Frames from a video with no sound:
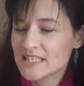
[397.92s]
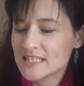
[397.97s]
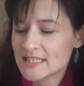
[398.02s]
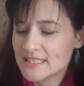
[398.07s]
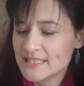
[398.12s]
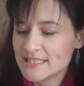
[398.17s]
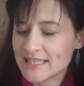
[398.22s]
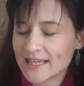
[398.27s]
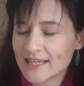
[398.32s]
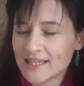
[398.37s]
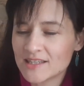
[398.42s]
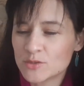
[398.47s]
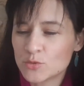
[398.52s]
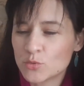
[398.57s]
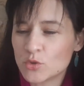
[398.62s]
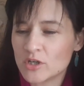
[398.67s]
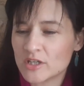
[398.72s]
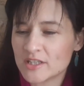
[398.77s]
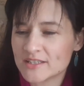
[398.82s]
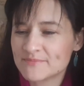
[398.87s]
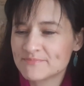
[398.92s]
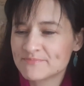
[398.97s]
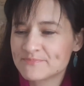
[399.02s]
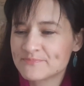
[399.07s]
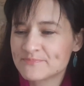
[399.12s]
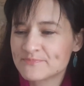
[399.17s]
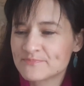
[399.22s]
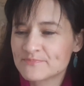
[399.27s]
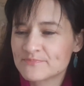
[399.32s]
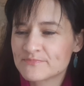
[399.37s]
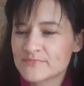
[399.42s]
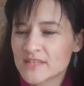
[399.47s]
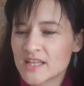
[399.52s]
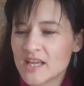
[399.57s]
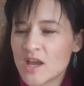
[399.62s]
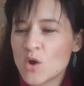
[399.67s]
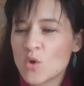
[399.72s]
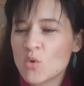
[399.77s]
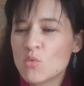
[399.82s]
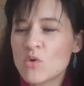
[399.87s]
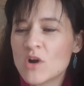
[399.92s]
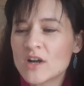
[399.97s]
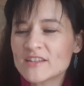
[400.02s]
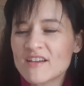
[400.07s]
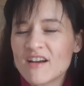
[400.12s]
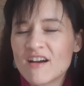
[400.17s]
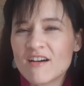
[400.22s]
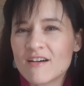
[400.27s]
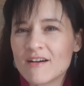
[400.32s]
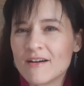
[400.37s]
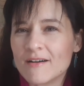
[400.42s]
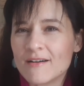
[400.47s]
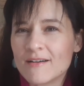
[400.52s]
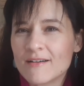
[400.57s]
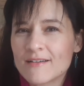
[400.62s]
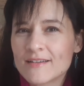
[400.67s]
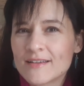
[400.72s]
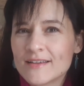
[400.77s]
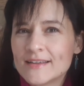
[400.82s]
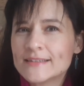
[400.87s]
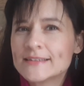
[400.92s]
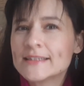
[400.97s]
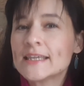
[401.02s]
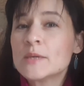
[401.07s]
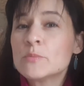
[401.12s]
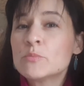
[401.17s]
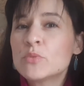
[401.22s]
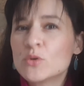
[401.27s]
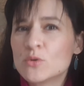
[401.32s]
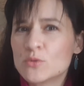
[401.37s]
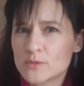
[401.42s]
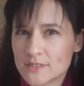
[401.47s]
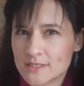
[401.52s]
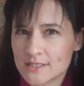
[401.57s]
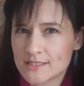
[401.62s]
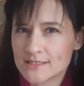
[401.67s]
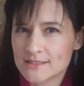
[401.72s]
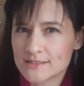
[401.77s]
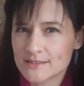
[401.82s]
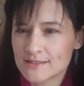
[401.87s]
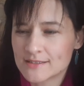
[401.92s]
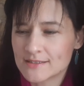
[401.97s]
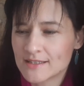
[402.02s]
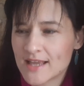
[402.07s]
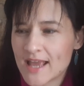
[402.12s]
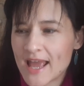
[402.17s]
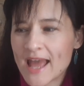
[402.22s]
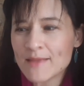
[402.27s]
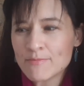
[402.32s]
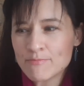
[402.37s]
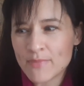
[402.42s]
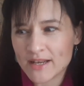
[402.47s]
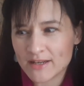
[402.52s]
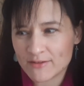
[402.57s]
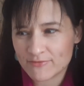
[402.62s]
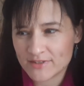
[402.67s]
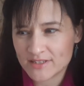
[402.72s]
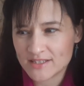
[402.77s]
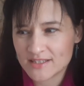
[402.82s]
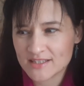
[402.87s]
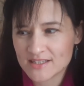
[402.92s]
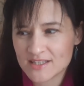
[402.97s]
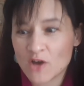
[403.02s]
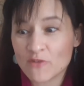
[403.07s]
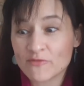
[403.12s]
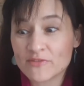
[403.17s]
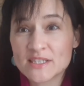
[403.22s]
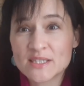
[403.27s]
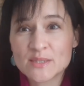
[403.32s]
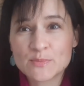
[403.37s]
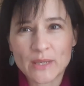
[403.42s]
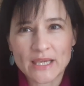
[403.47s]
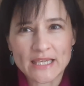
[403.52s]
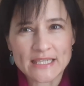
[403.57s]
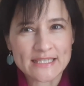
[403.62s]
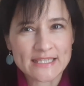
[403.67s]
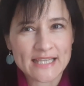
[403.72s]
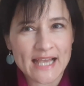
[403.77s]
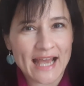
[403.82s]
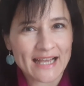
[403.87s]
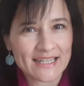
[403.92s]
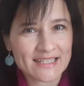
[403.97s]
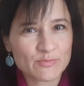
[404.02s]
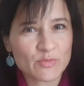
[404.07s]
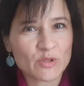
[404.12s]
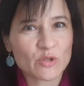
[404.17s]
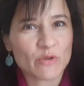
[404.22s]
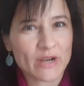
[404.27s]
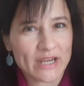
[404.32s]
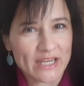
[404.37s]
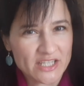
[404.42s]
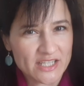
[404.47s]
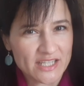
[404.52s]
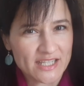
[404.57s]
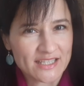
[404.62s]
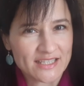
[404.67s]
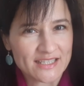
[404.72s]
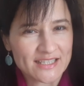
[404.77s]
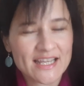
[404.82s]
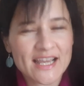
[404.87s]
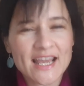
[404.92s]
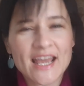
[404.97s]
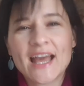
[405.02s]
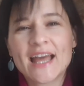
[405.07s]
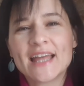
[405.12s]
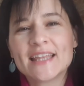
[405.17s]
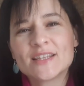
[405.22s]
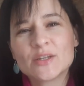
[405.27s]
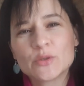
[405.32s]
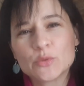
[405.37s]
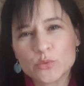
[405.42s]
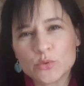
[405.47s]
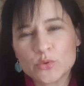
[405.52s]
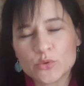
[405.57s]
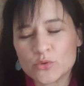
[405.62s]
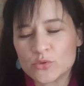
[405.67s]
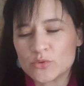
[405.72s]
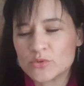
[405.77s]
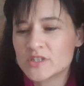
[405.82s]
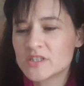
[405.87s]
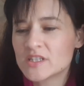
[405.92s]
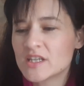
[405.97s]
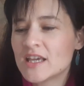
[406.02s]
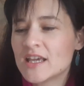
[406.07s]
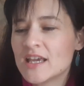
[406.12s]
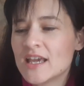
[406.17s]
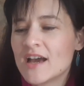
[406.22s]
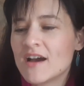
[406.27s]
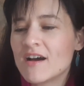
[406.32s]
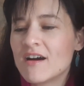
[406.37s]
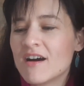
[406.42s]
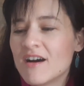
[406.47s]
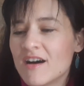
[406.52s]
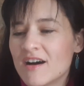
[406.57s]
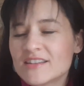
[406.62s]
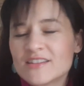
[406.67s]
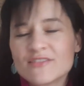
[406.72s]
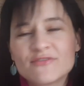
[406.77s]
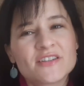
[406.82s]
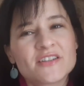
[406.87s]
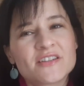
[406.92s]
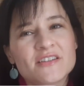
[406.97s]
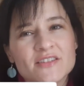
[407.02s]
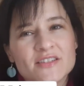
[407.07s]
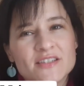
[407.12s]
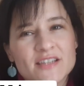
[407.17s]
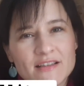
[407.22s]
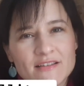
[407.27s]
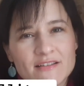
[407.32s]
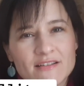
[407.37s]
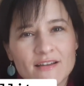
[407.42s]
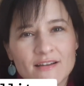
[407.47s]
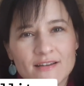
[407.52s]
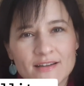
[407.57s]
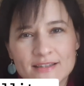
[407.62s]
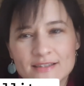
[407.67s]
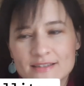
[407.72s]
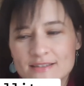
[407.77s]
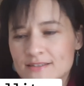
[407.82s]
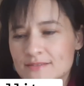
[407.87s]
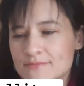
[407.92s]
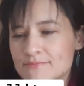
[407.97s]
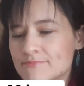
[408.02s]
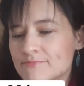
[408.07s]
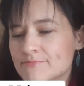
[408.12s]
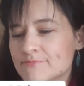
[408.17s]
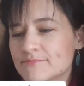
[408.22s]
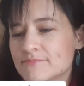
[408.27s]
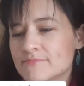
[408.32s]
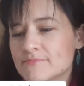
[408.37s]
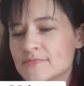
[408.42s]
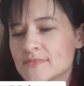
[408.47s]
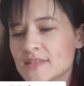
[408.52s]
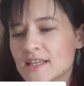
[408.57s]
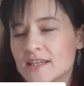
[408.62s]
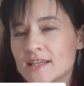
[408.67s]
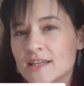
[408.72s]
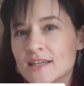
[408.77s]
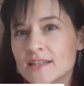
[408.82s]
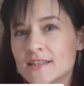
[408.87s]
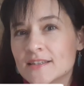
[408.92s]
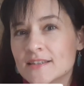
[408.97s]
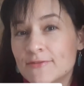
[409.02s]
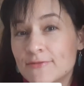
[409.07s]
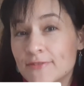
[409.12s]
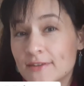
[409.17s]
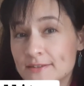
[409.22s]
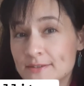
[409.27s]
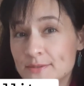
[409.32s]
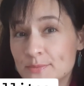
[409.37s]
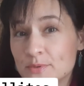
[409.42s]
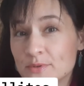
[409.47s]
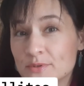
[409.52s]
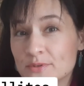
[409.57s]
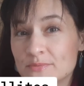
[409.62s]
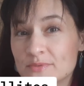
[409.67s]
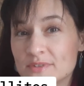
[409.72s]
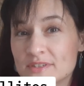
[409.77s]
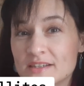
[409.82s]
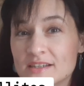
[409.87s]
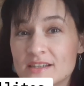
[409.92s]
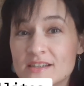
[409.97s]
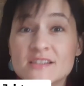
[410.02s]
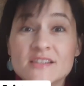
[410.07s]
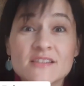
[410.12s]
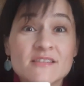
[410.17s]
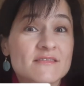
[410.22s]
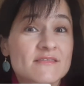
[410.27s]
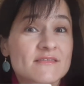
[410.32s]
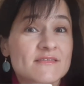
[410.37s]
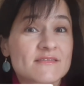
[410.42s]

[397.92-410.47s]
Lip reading: Second one. What are the importance and benefits of space exploration? And the words: artificial satellites, defense purposes,